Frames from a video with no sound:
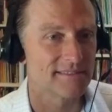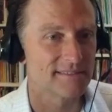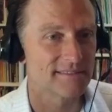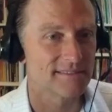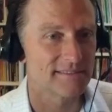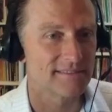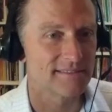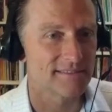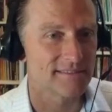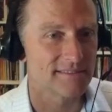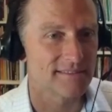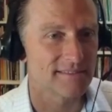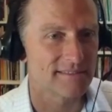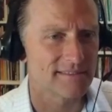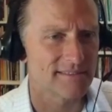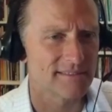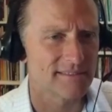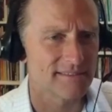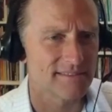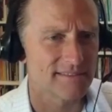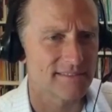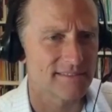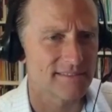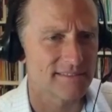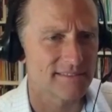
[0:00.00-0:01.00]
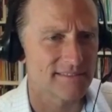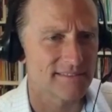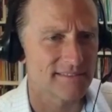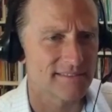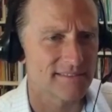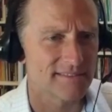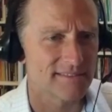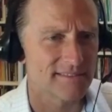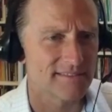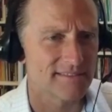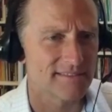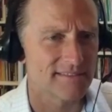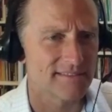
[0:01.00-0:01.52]

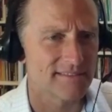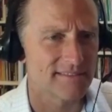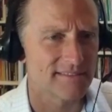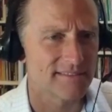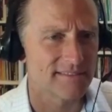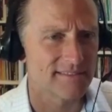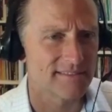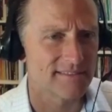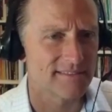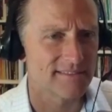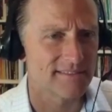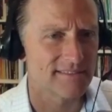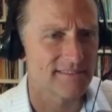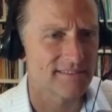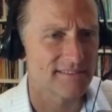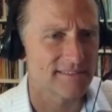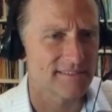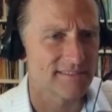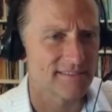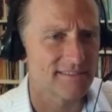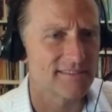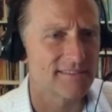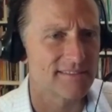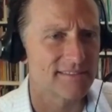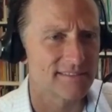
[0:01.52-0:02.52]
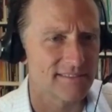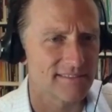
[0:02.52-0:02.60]
This person isn't speaking.